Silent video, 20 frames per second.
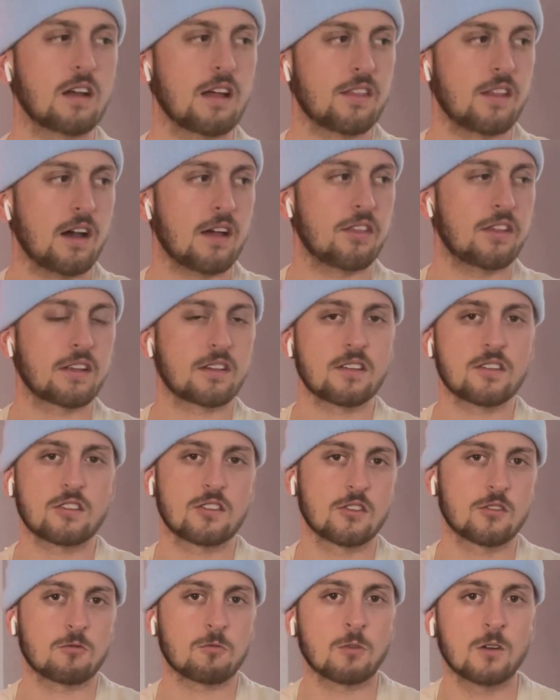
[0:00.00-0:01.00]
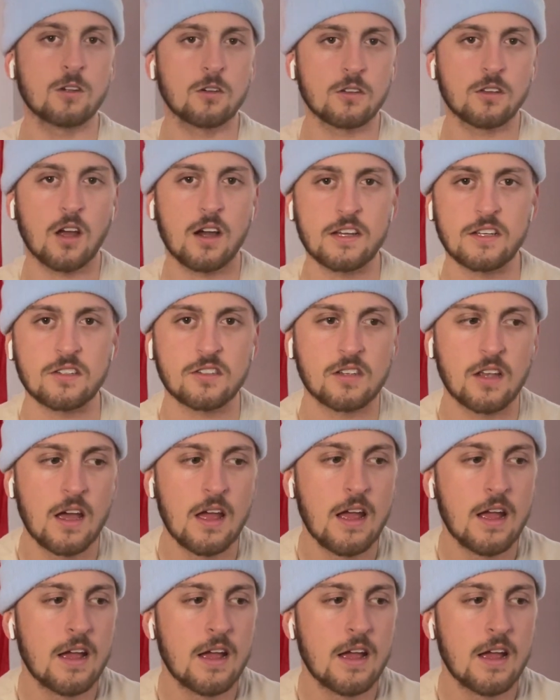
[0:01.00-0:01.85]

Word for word: I, I think this is real nice.